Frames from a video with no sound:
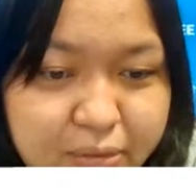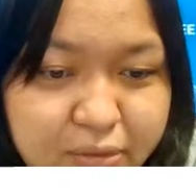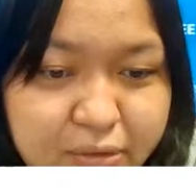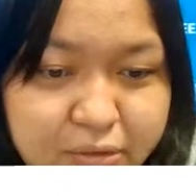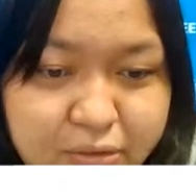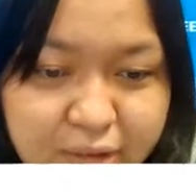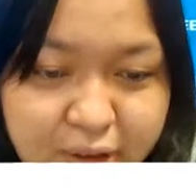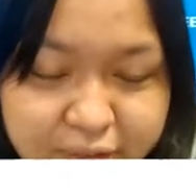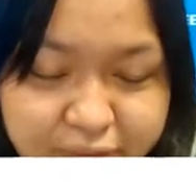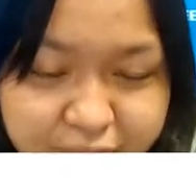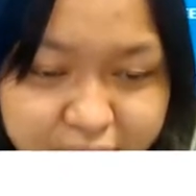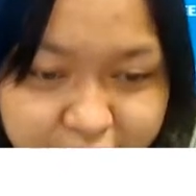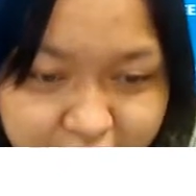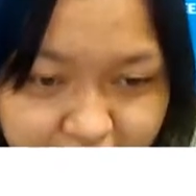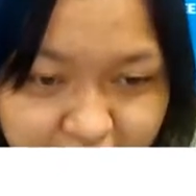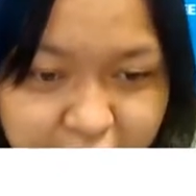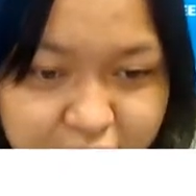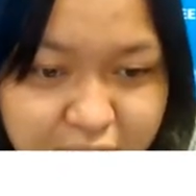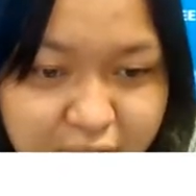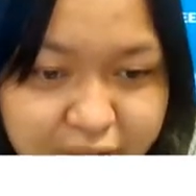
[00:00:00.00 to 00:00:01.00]

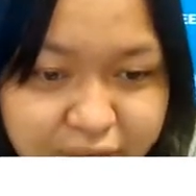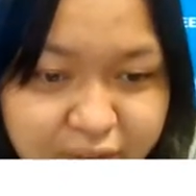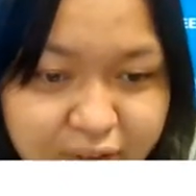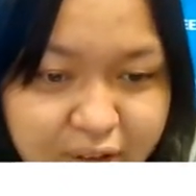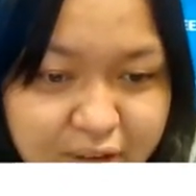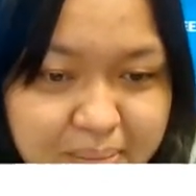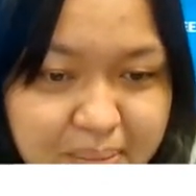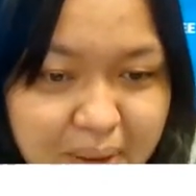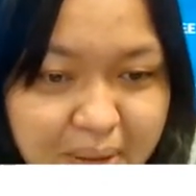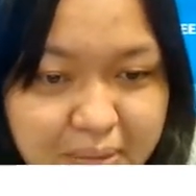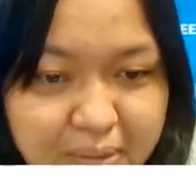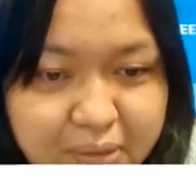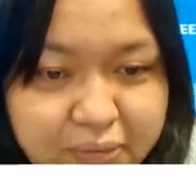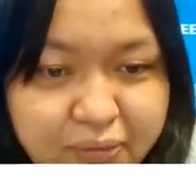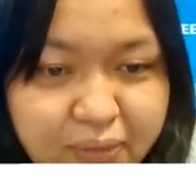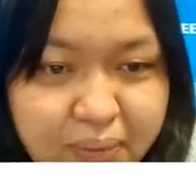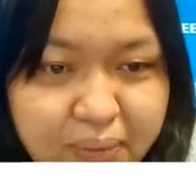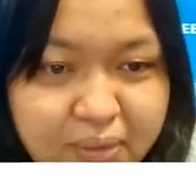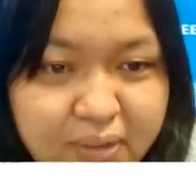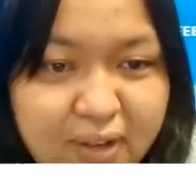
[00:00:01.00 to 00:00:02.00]
reference
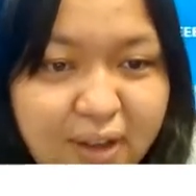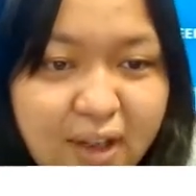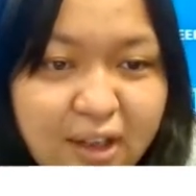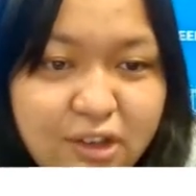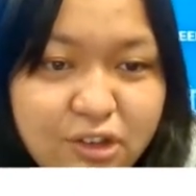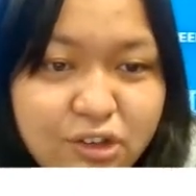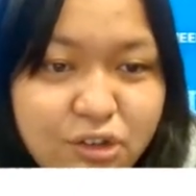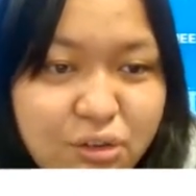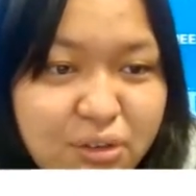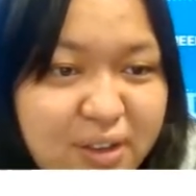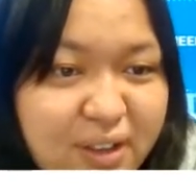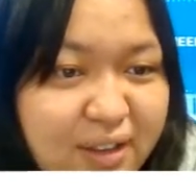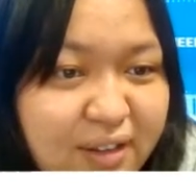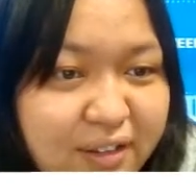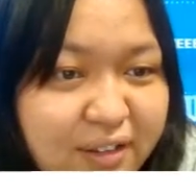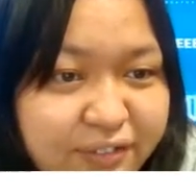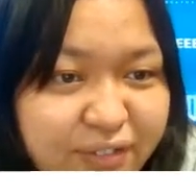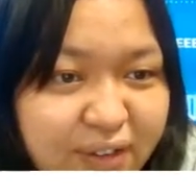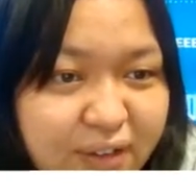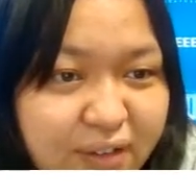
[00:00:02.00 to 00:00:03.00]
microphones are shown in the
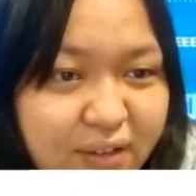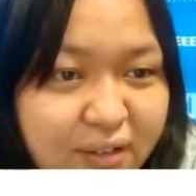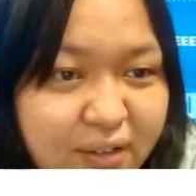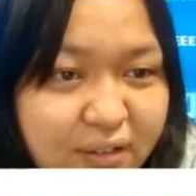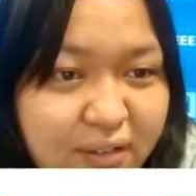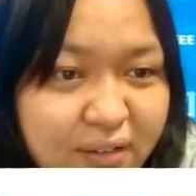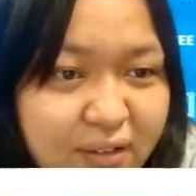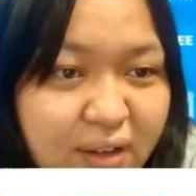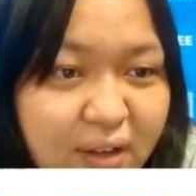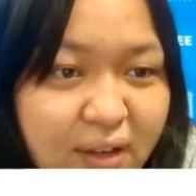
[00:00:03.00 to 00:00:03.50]
figures.